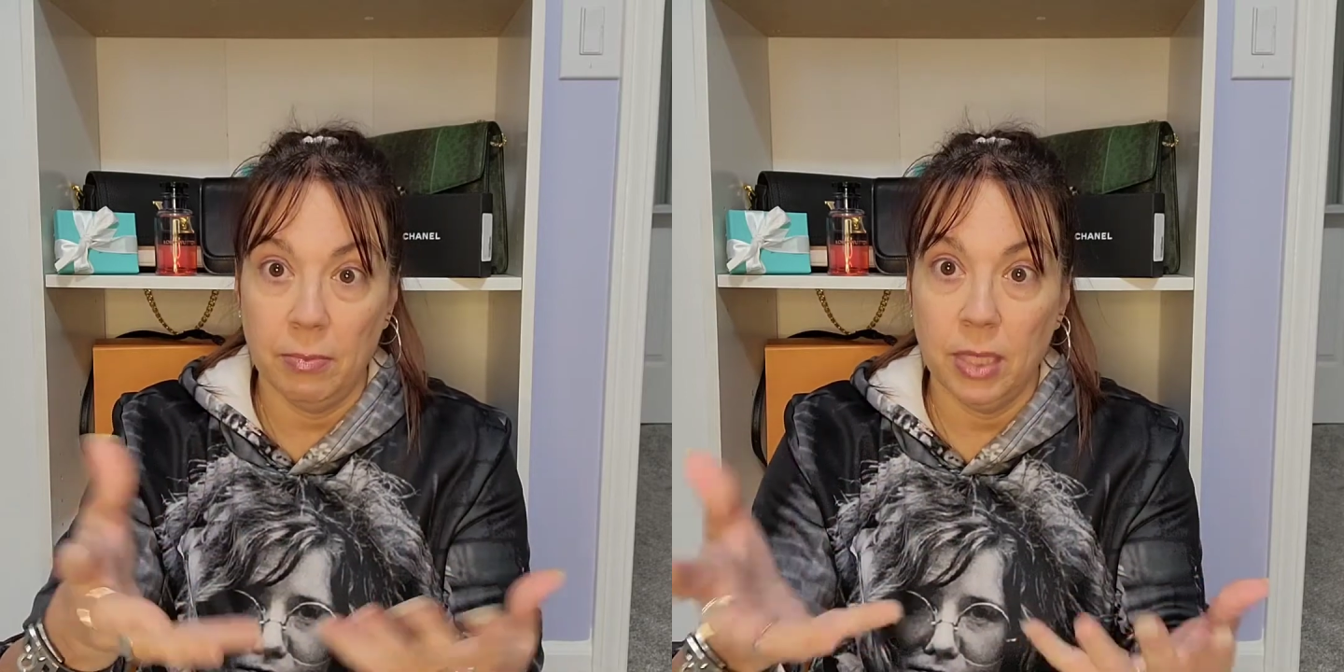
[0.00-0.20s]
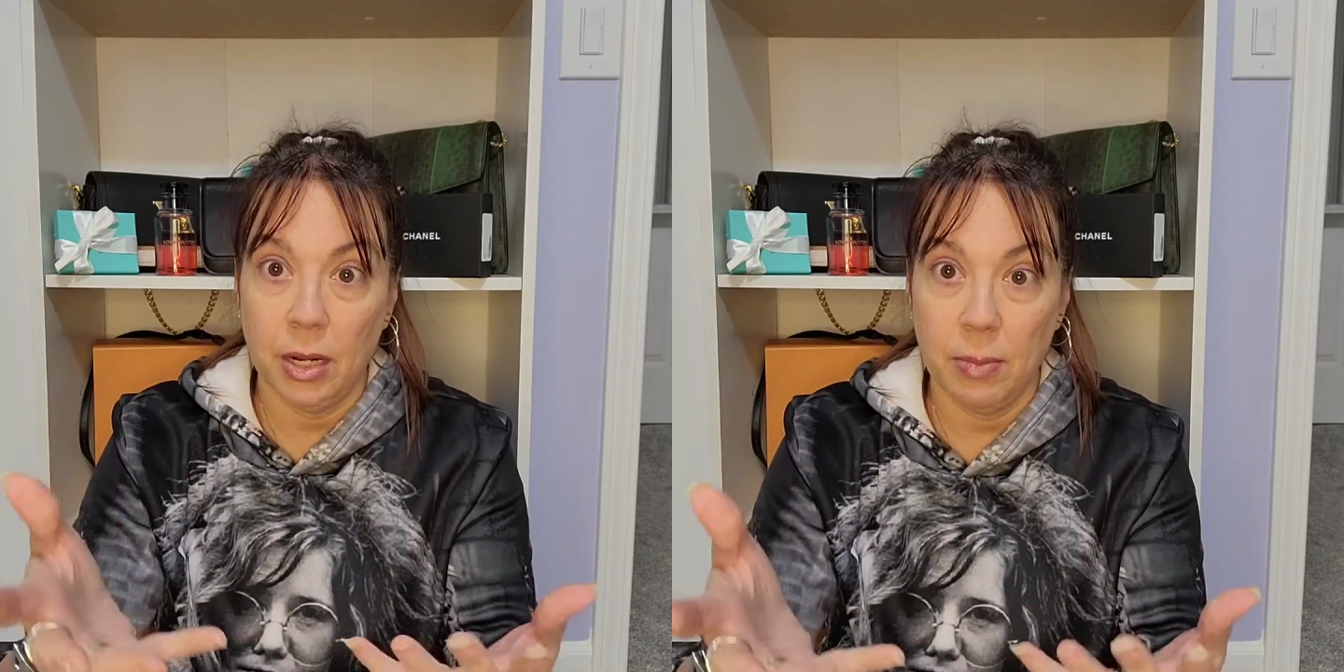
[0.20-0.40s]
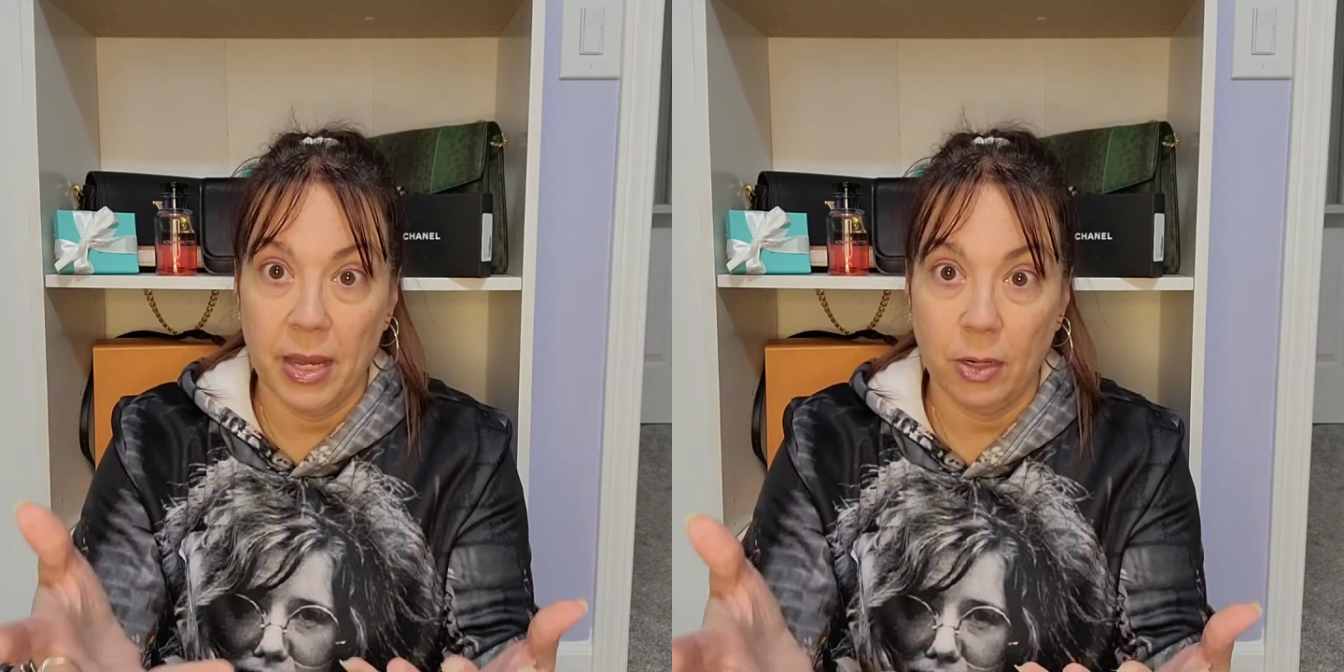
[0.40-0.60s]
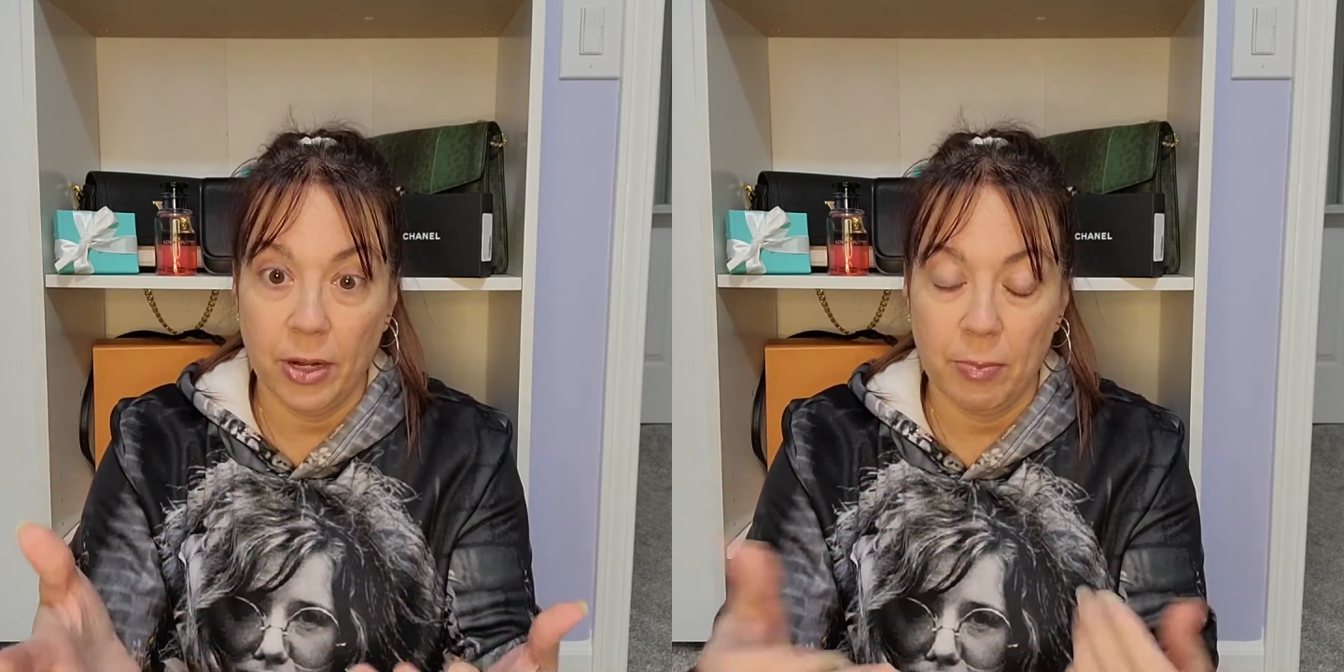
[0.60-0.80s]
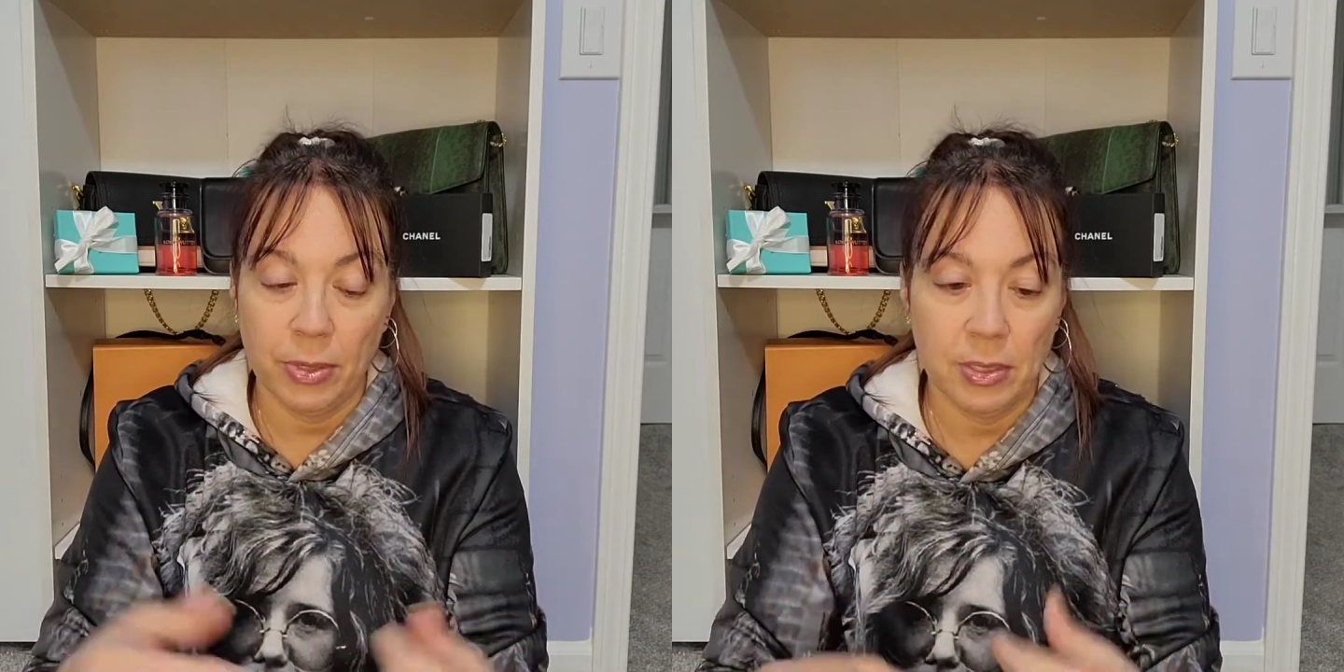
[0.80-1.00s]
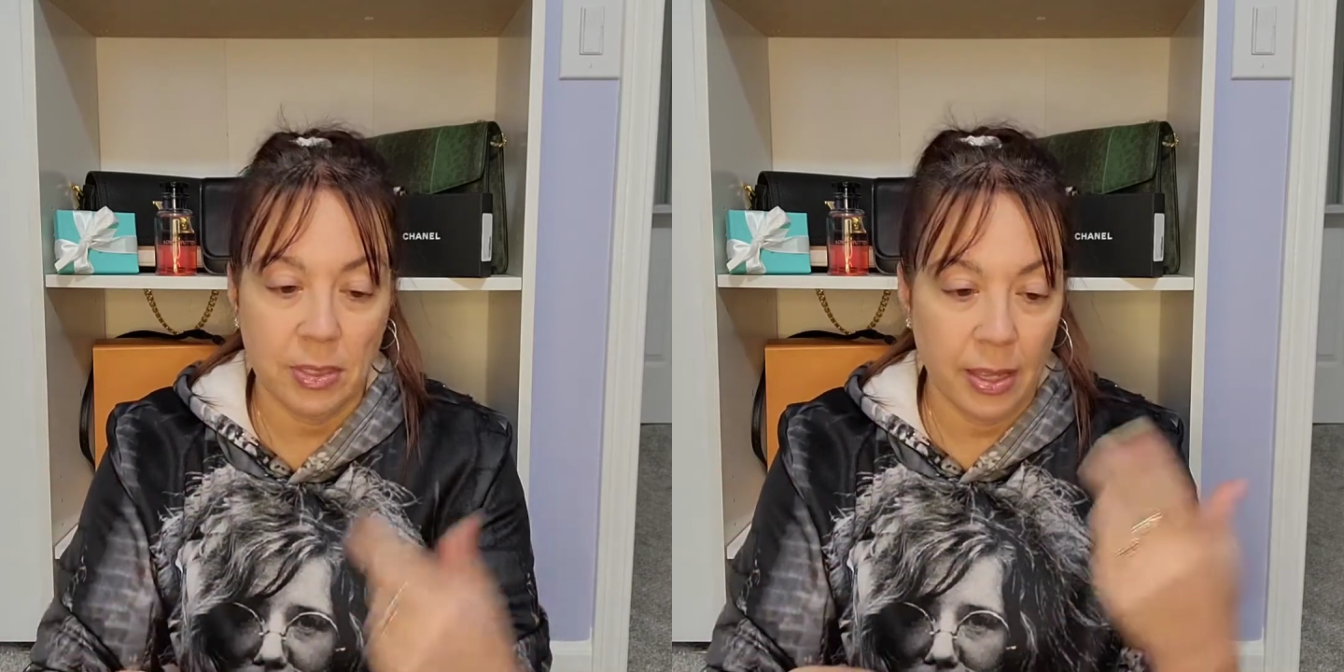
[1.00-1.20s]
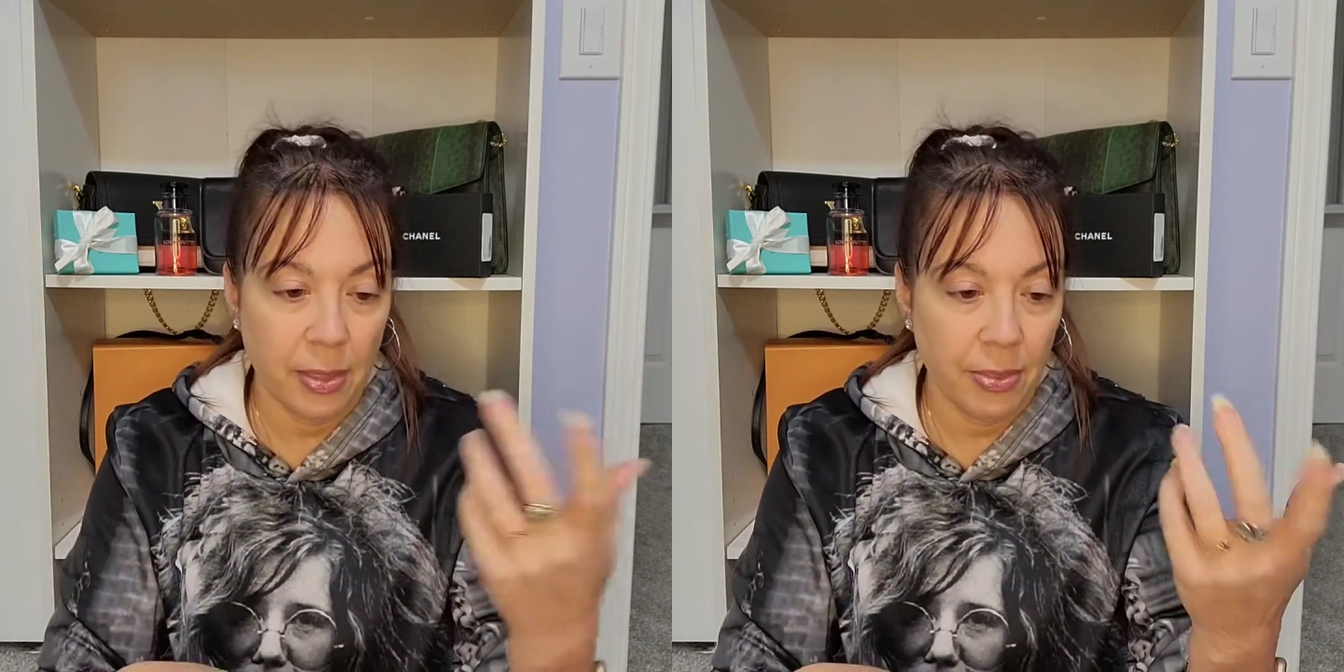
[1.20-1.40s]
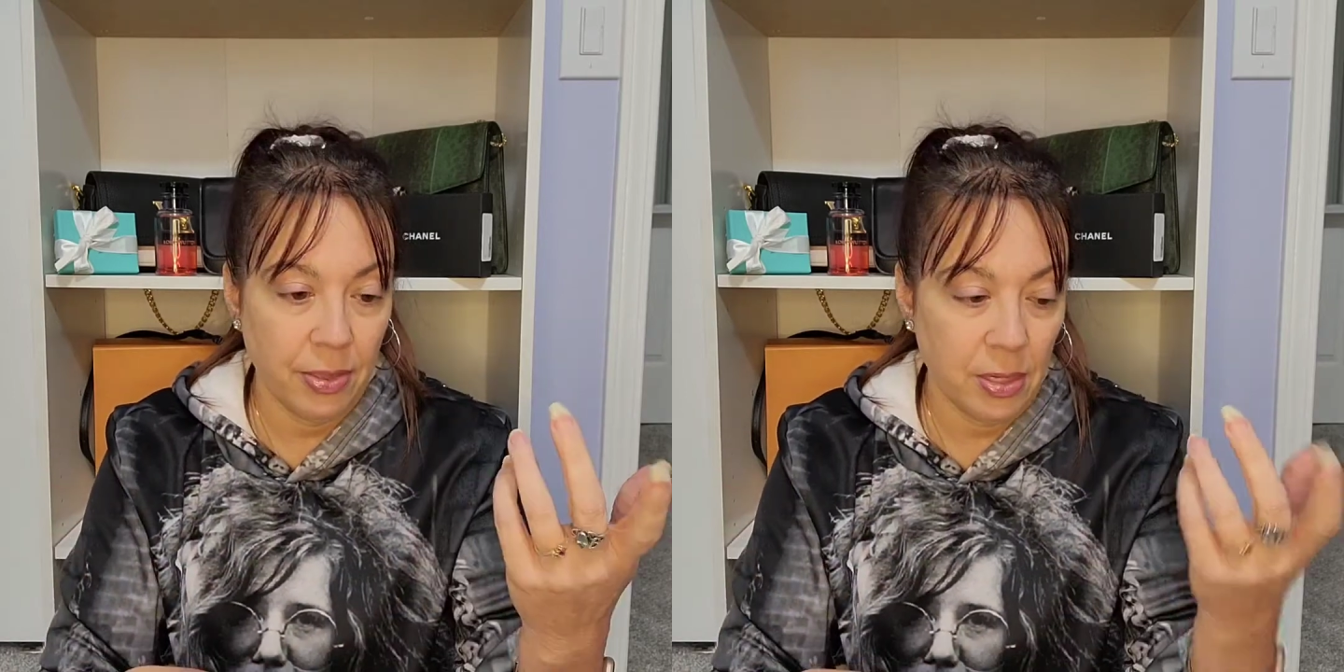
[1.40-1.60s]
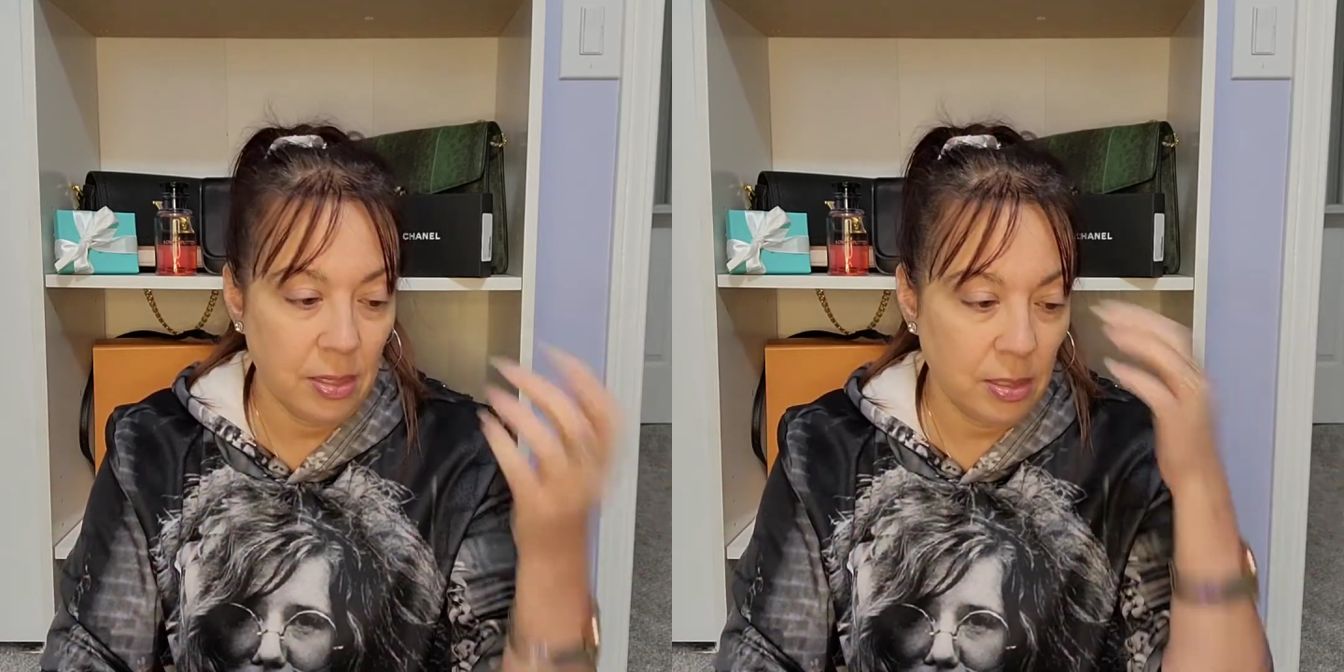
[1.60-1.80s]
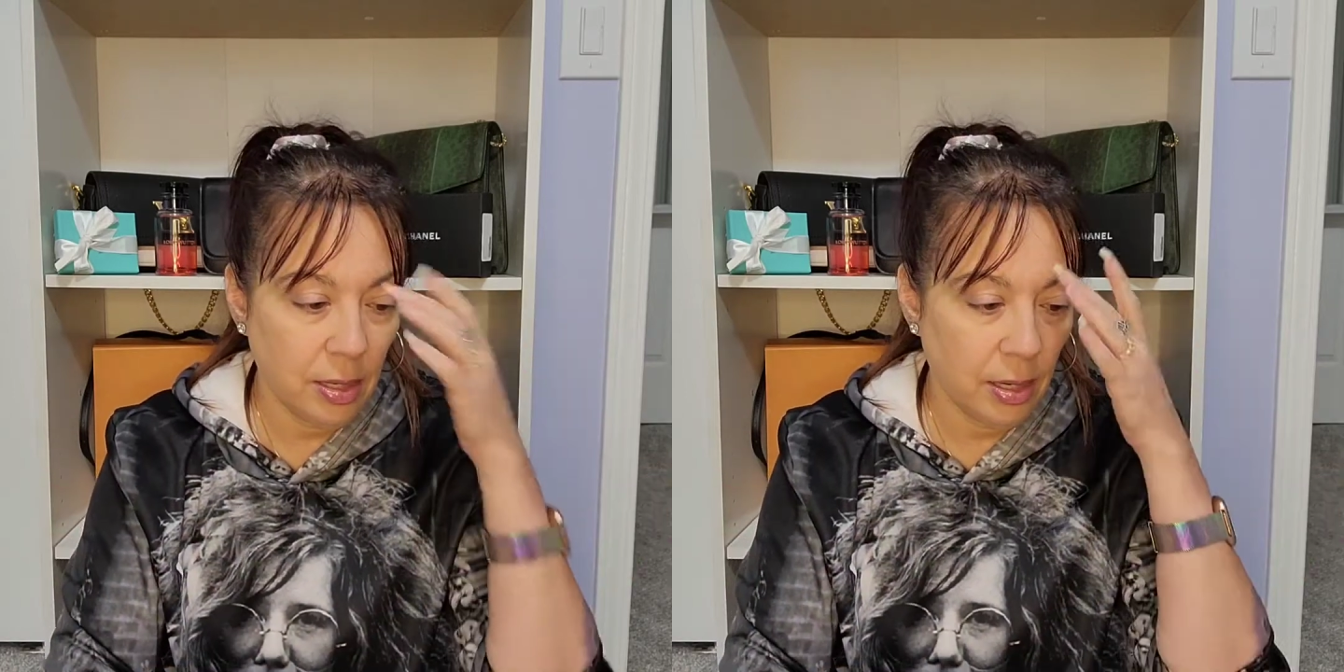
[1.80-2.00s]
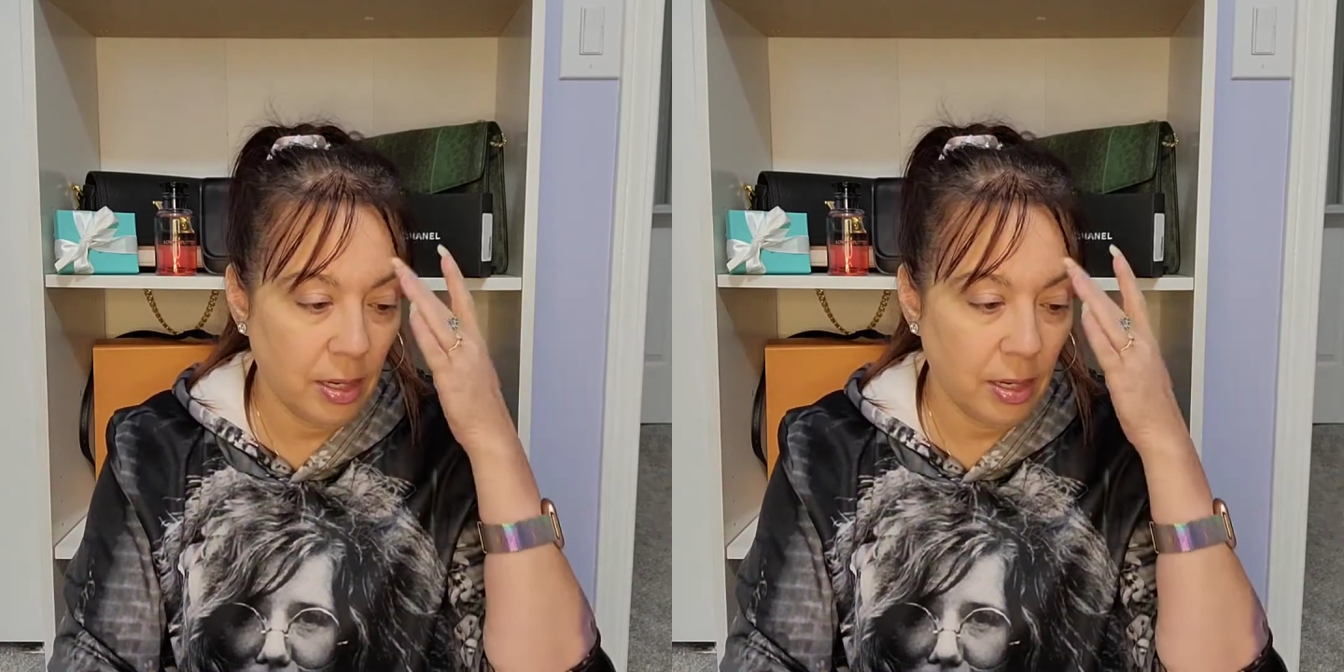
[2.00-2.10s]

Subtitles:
a lot of the monogram prints, and the